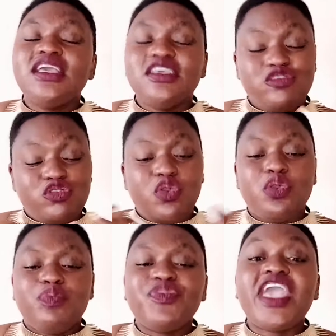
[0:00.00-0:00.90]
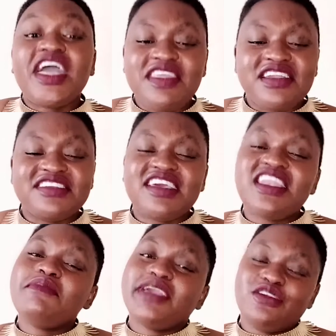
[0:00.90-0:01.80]
So yeah, there is a
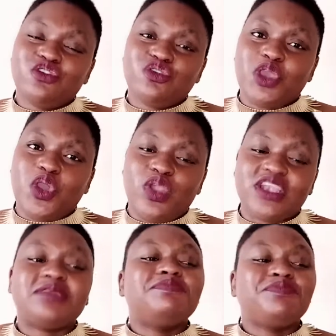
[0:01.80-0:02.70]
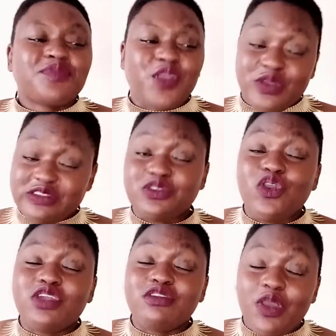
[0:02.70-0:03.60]
name I used to be called on
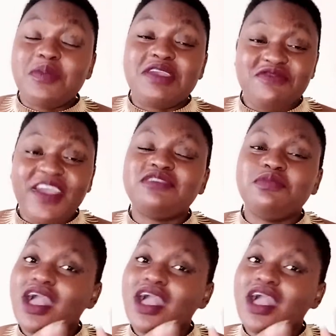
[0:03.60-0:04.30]
my Facebook.